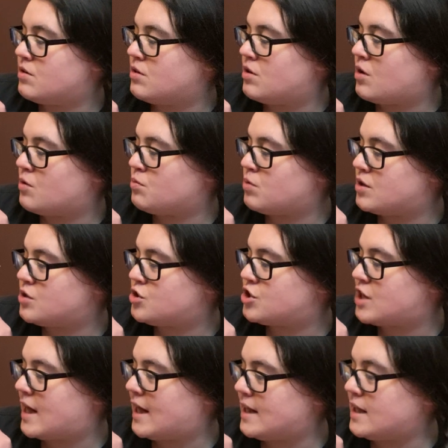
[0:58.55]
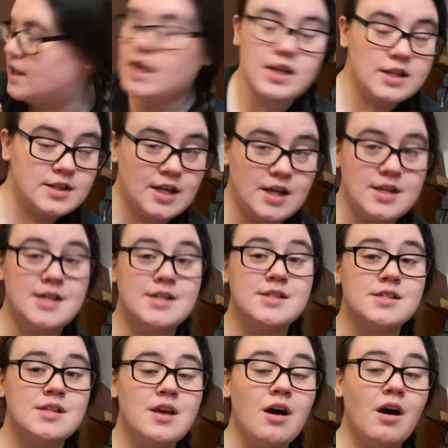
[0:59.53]
LaRochelle,
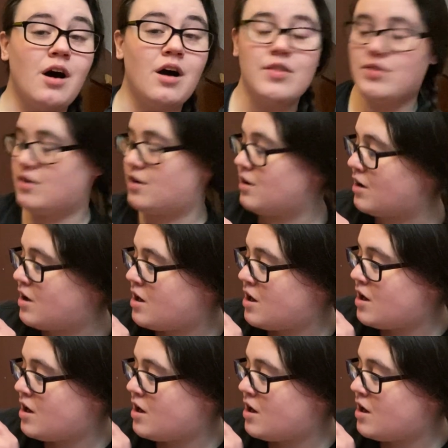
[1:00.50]
he's the author,